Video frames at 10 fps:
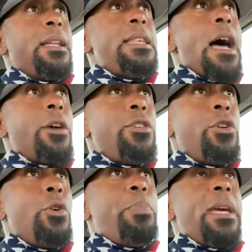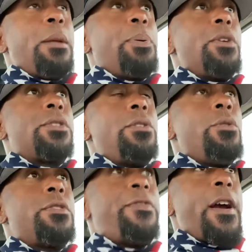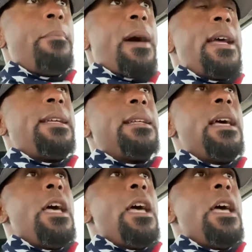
Now, you being a person who's fair-minded,